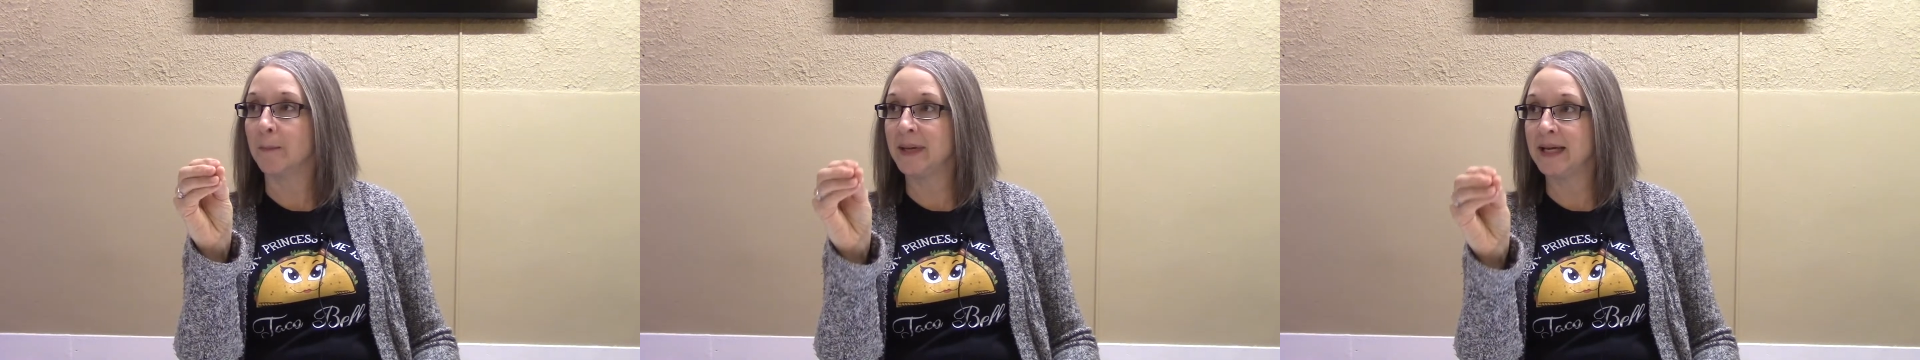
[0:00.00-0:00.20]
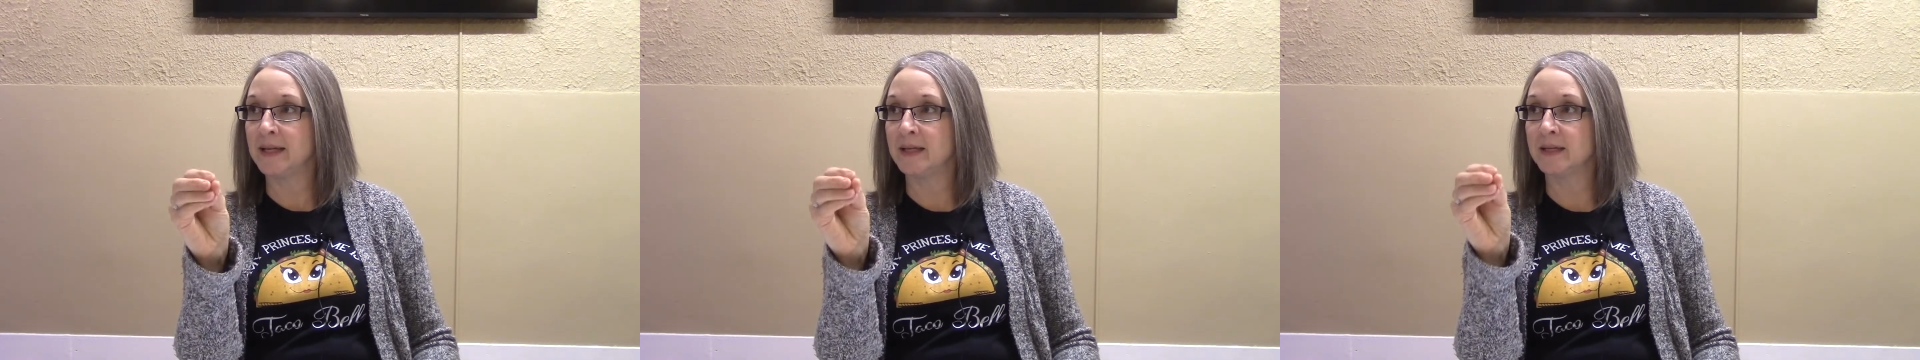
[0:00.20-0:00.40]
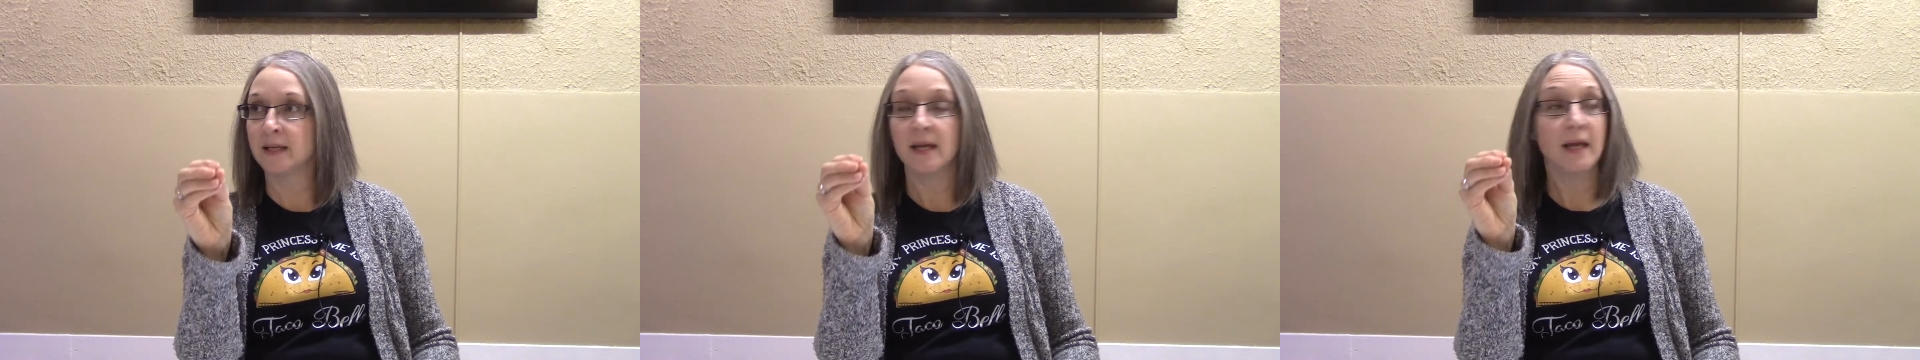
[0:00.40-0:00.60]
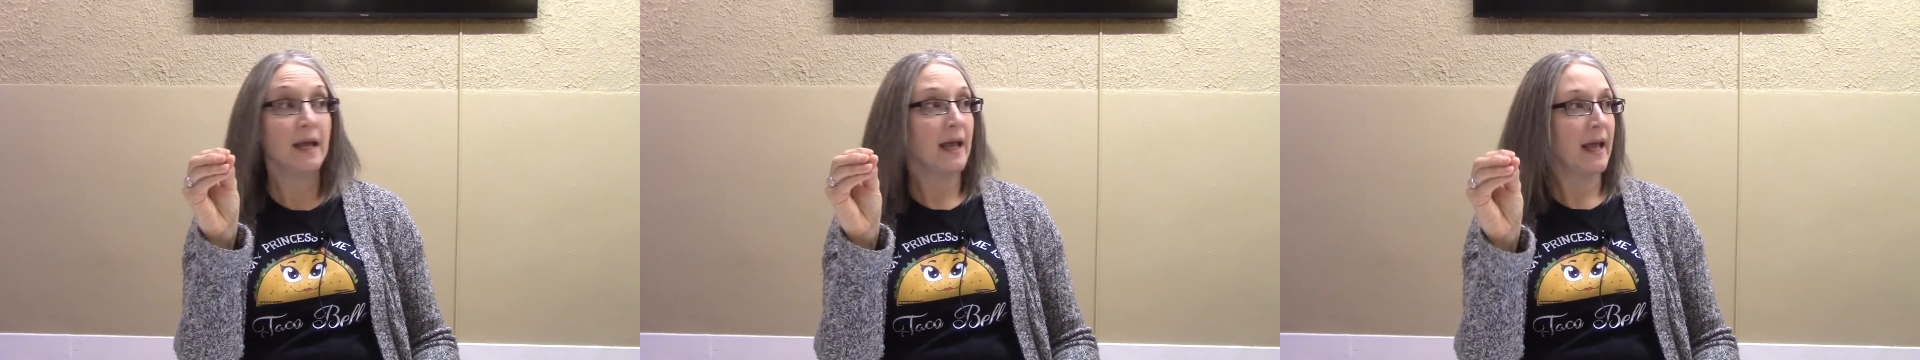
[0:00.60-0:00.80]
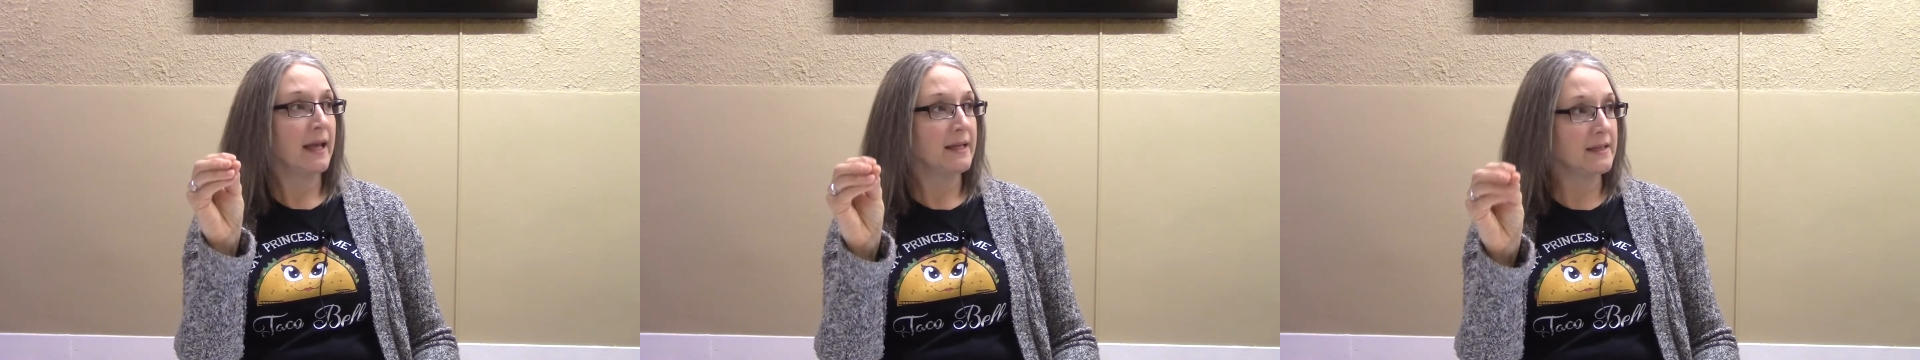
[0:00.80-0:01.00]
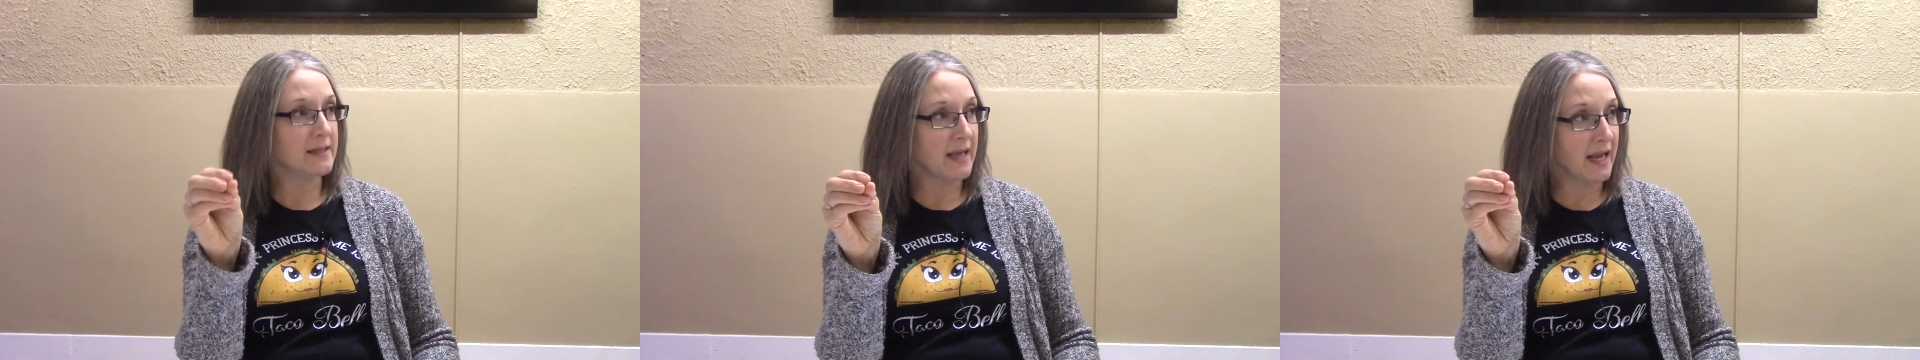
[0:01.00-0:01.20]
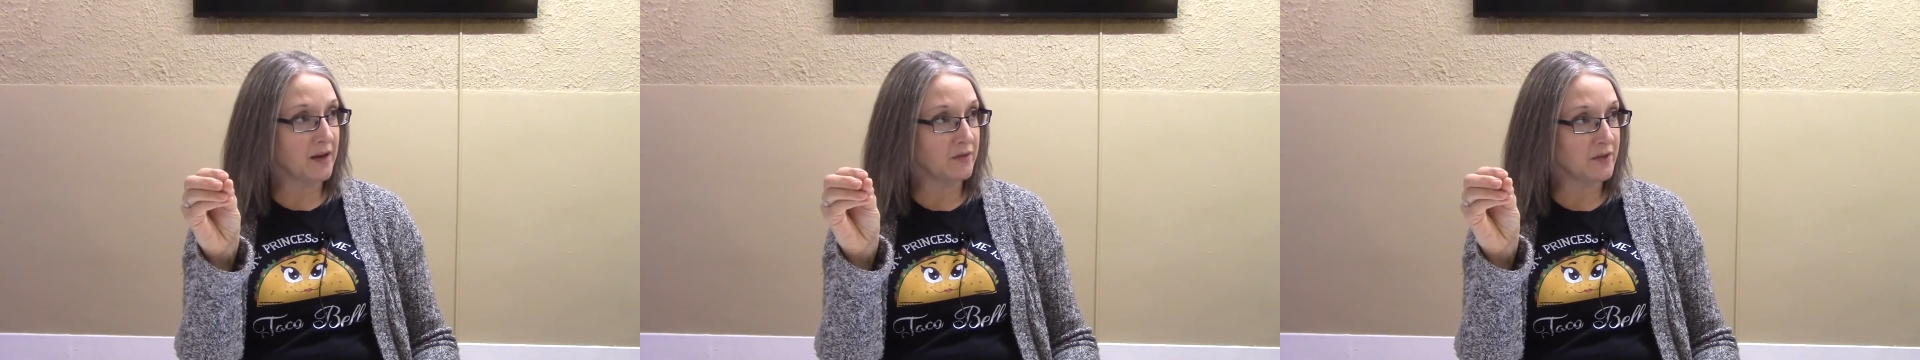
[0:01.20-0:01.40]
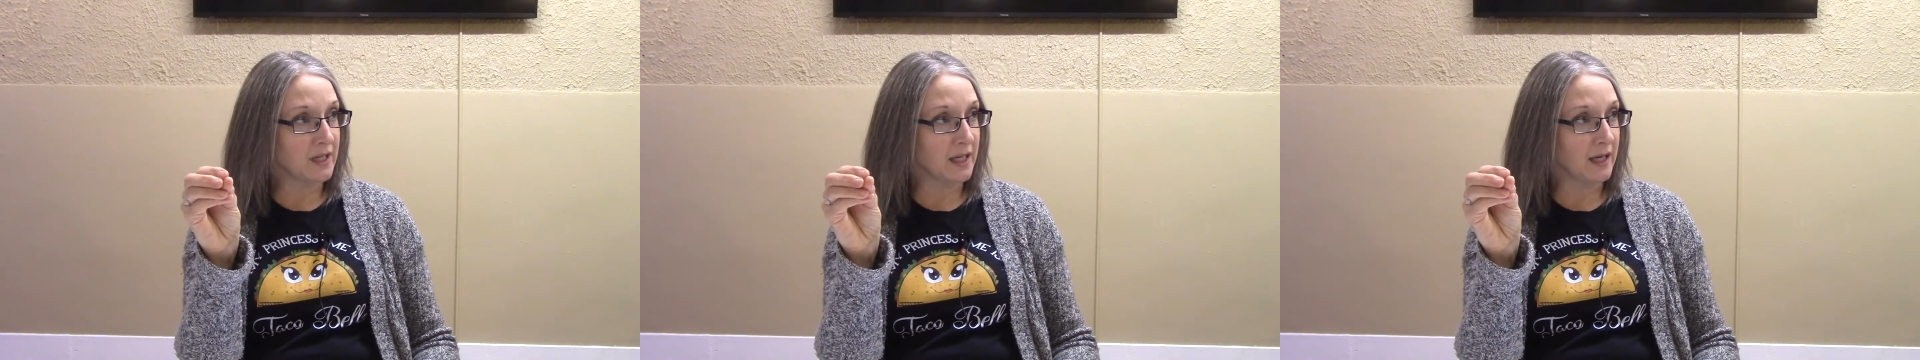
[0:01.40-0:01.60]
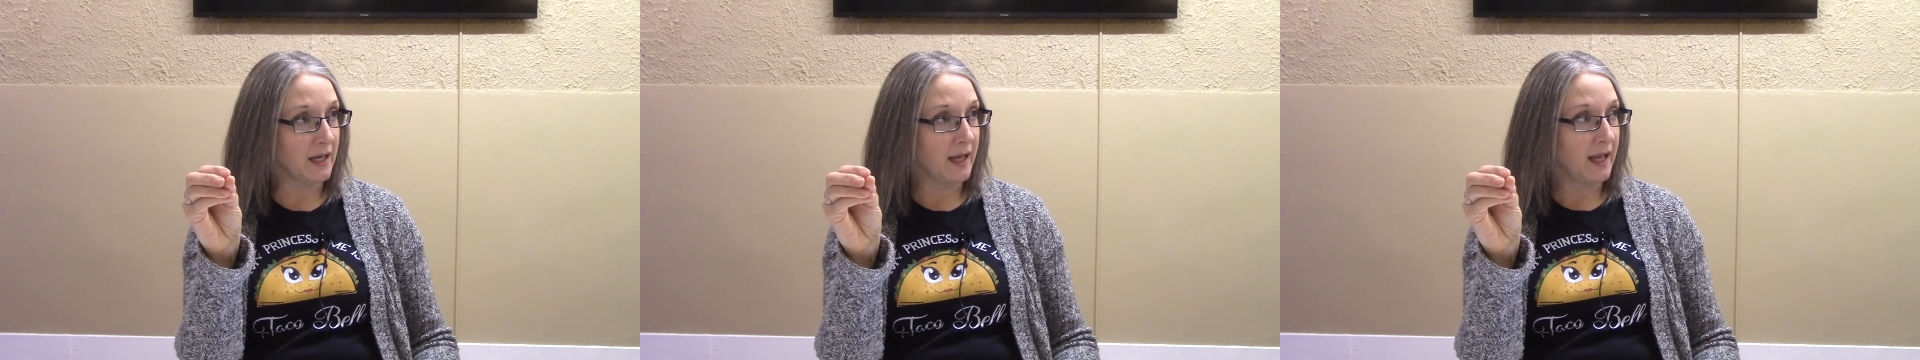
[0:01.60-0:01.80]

peace and safety.